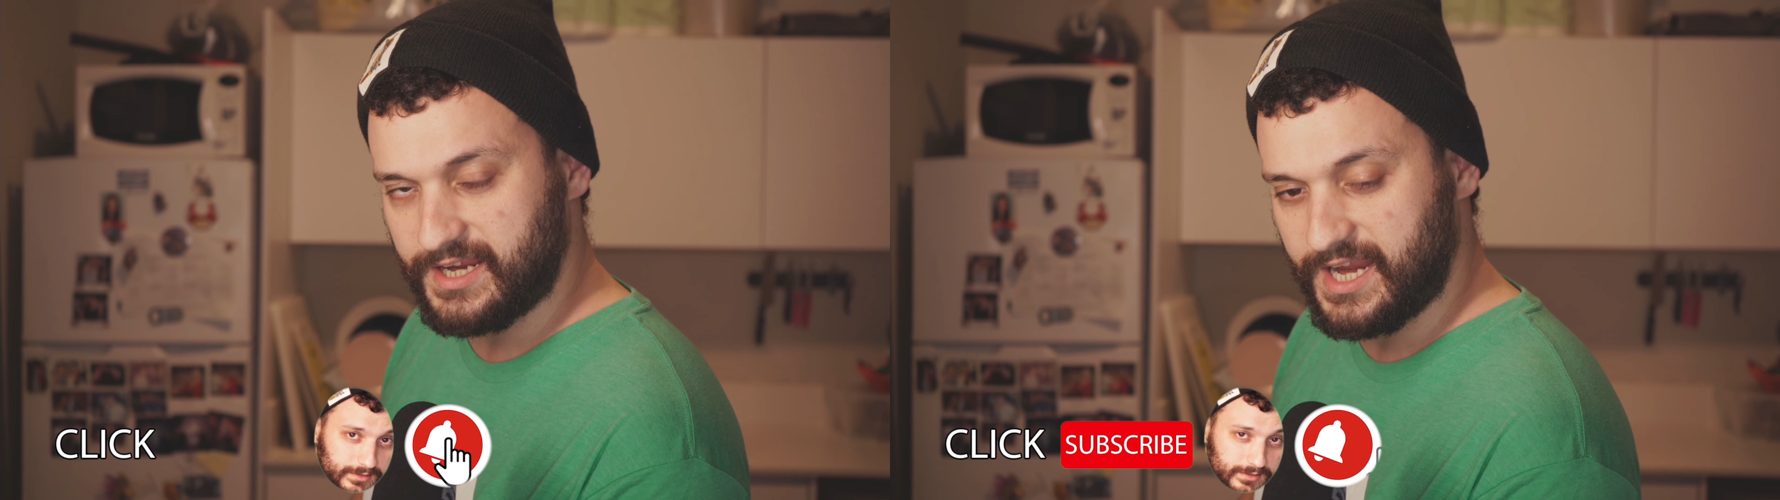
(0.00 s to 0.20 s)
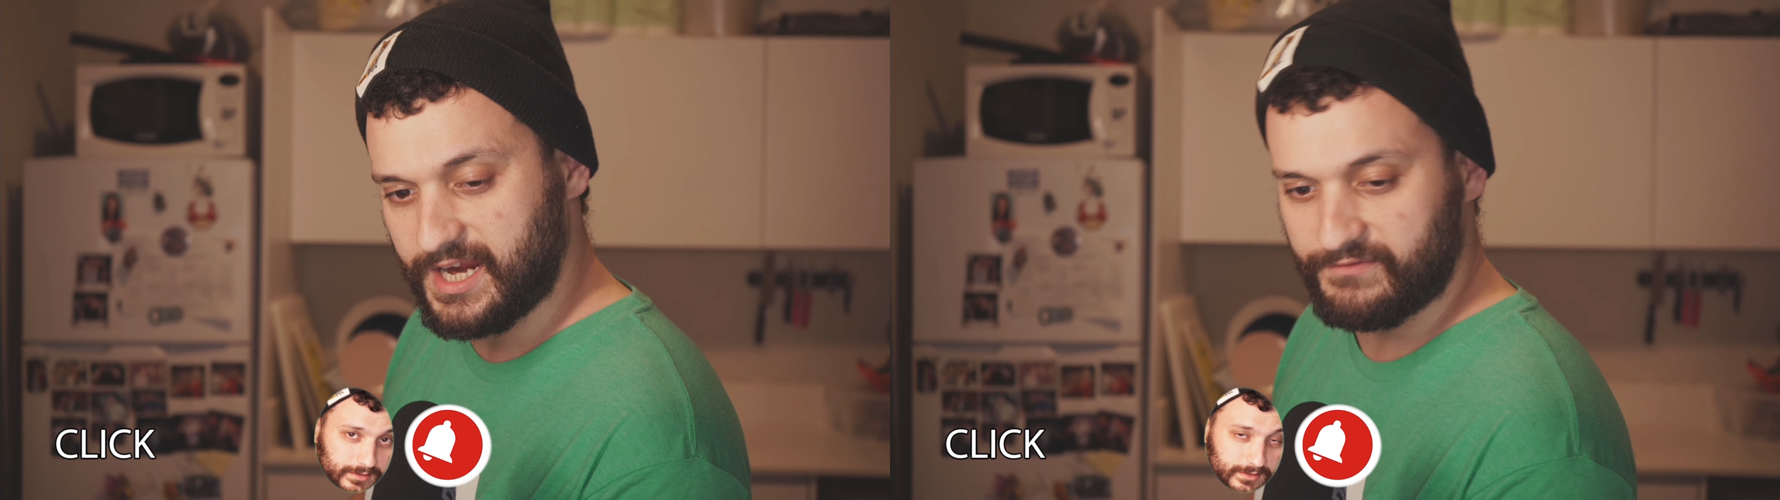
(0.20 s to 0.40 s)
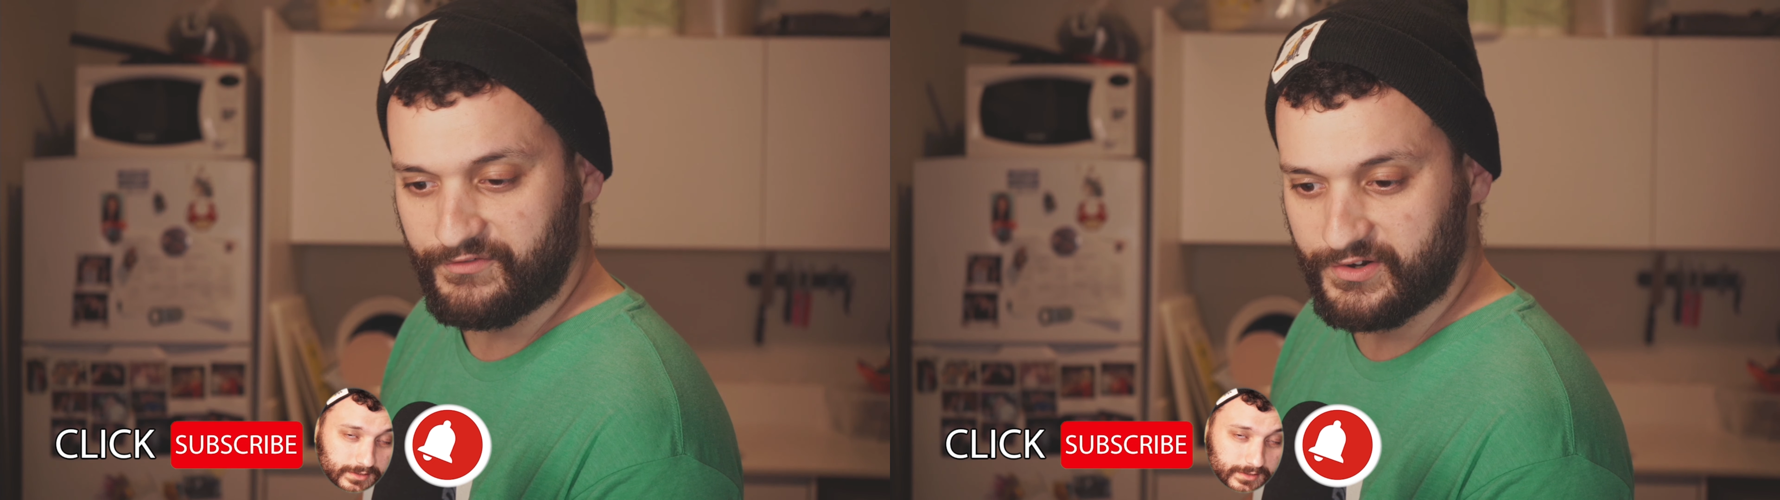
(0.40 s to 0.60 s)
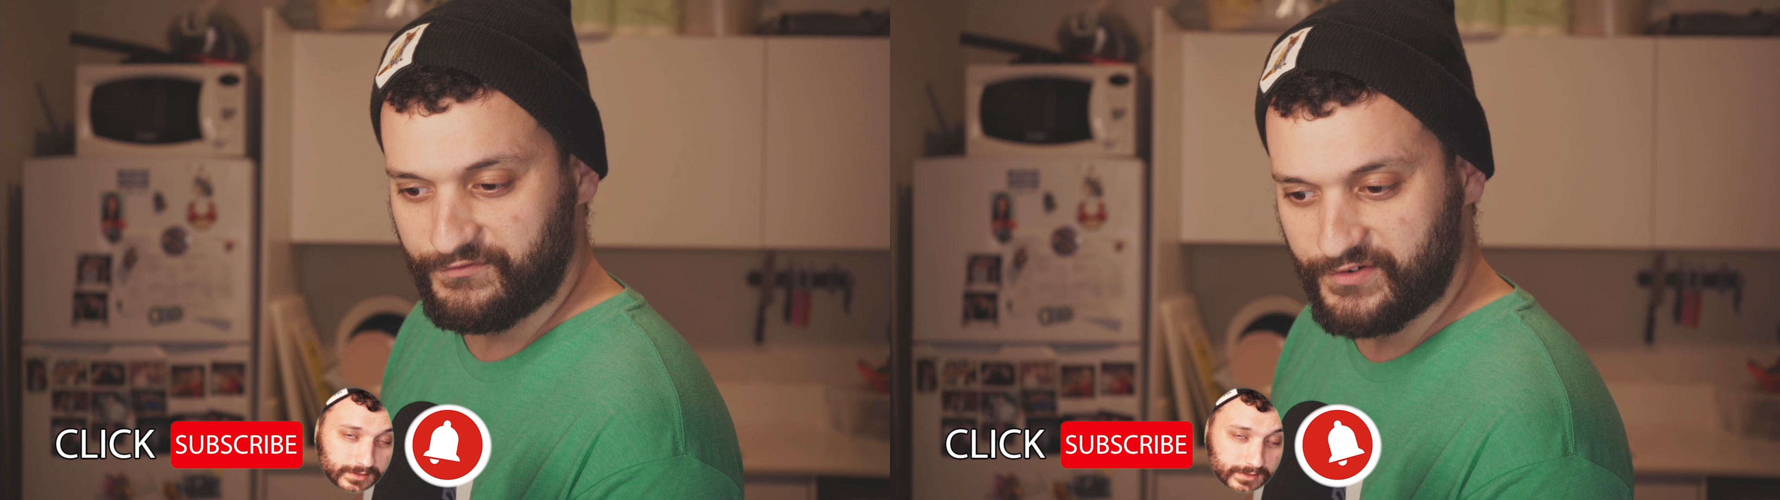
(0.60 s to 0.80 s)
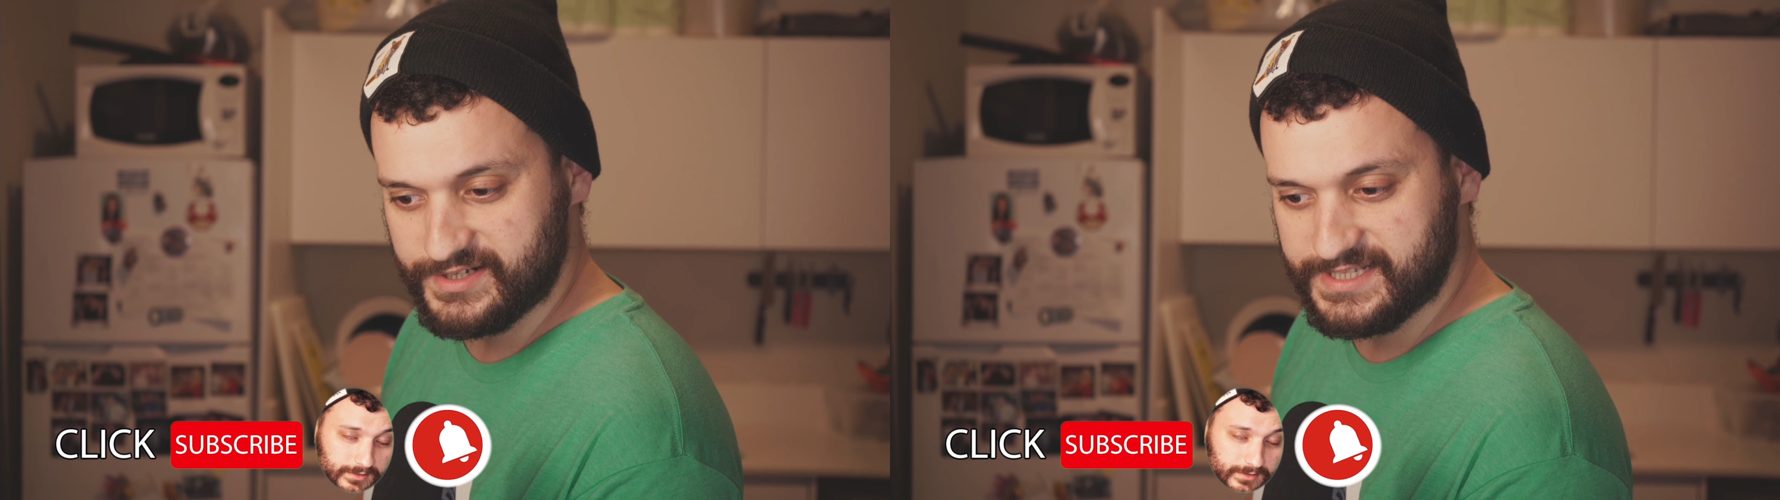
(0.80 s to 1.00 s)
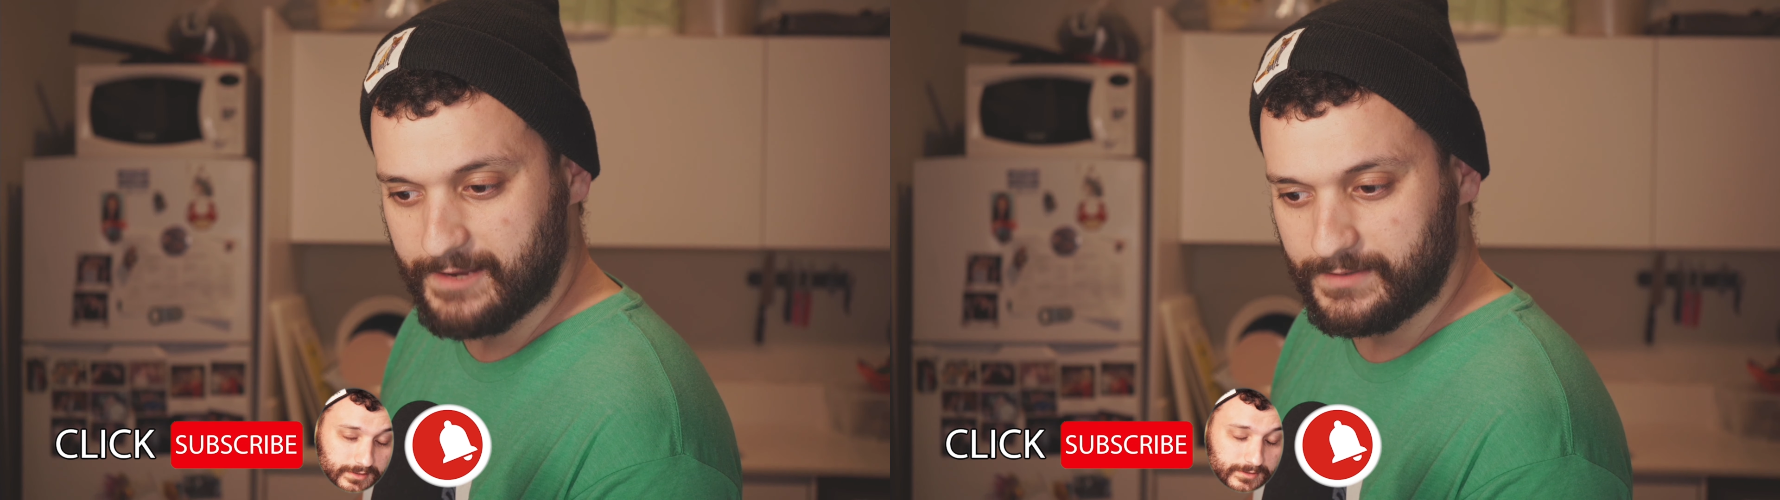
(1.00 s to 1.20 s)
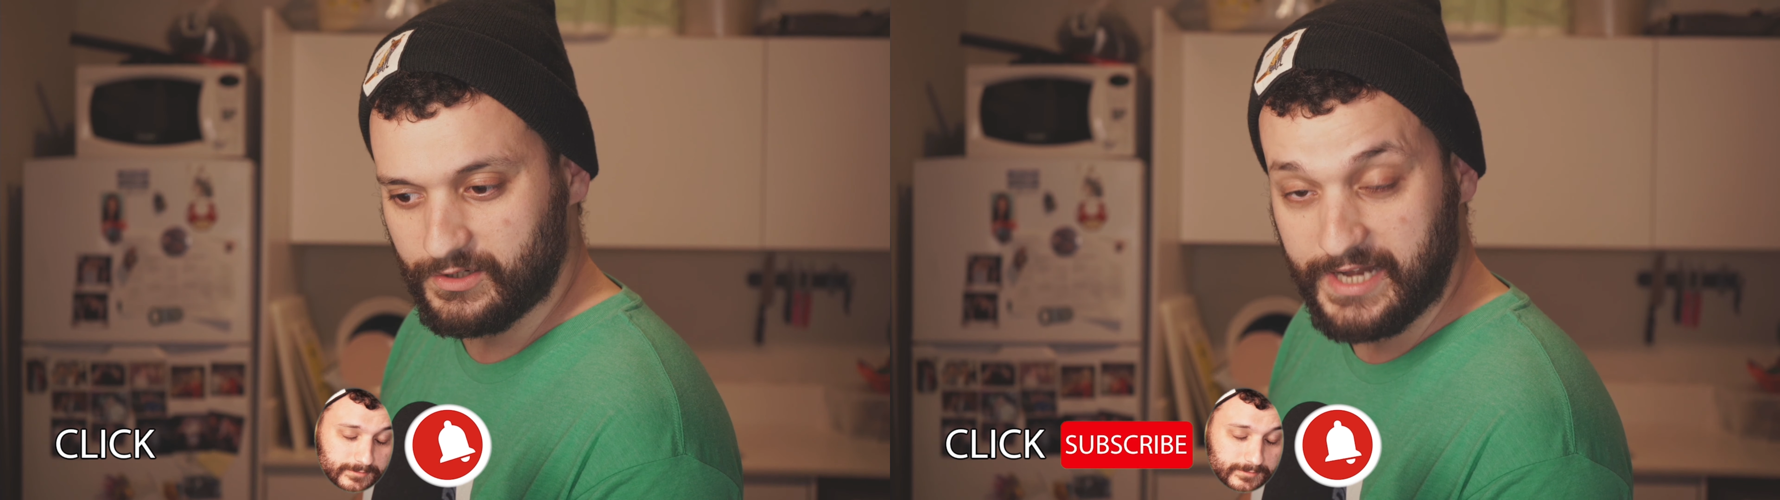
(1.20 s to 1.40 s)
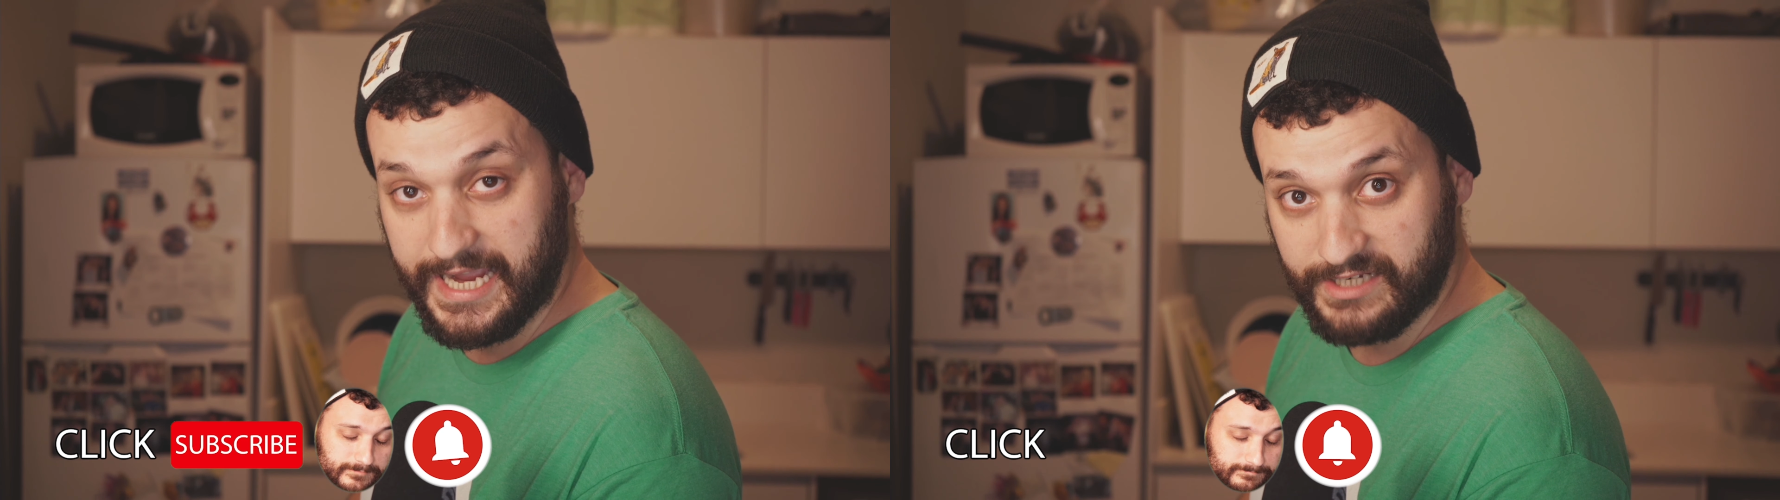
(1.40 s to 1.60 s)
here for the first time in
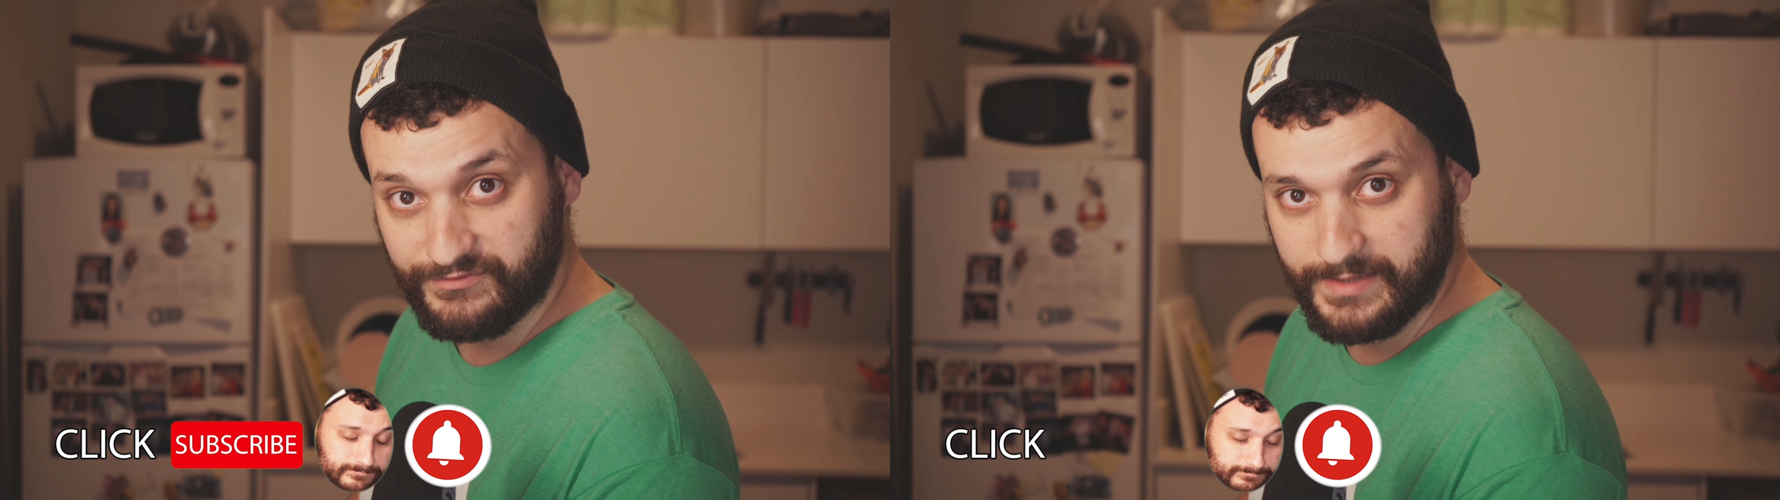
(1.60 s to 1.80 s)
your life,